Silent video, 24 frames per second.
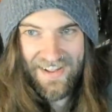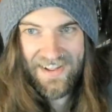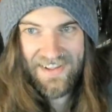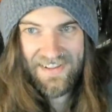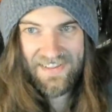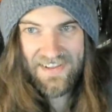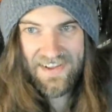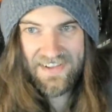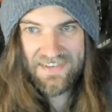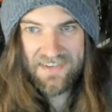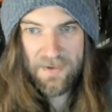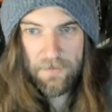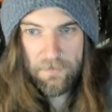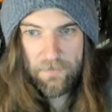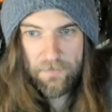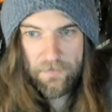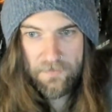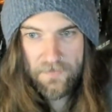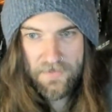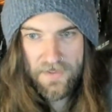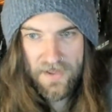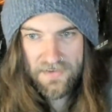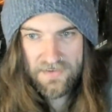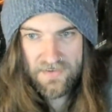That's
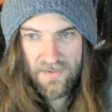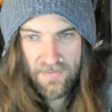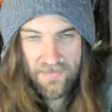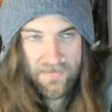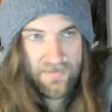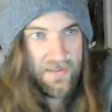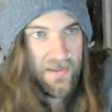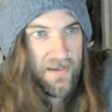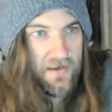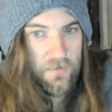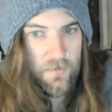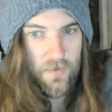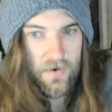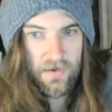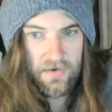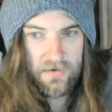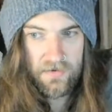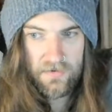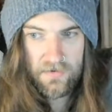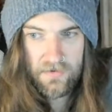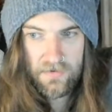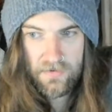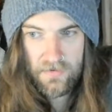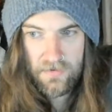a thick one.
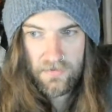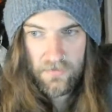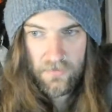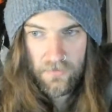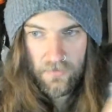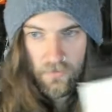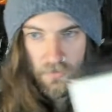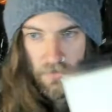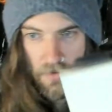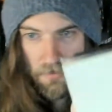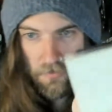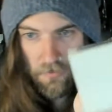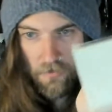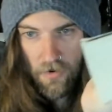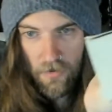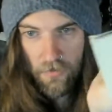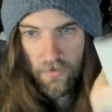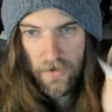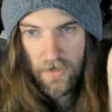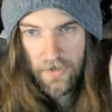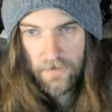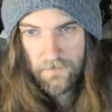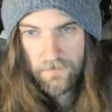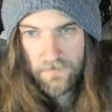Whoop, wrong
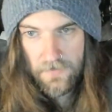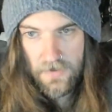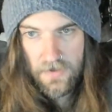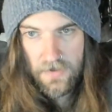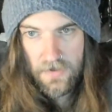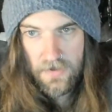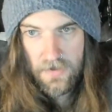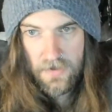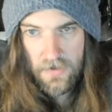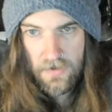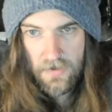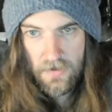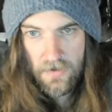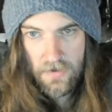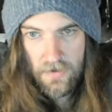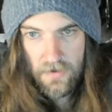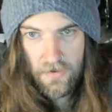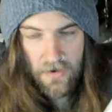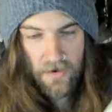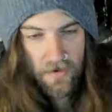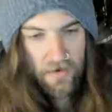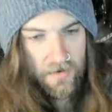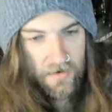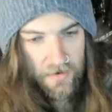way.
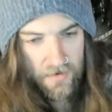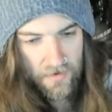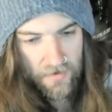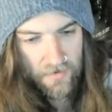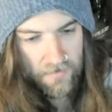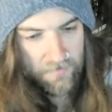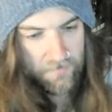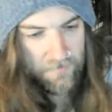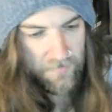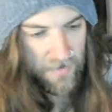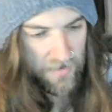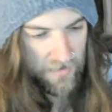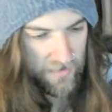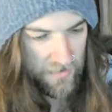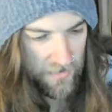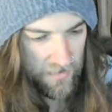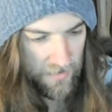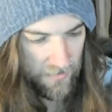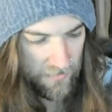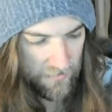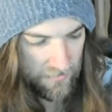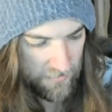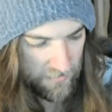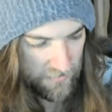Ah, man.
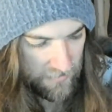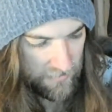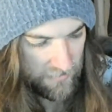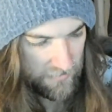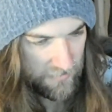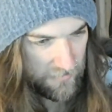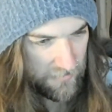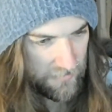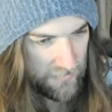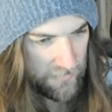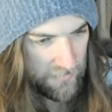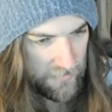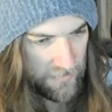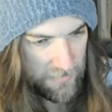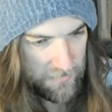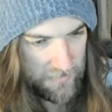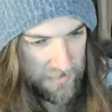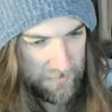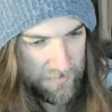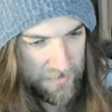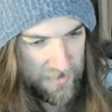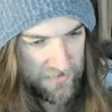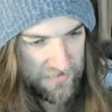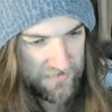How
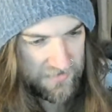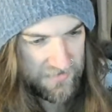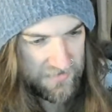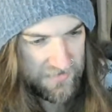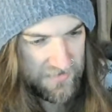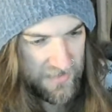many pages is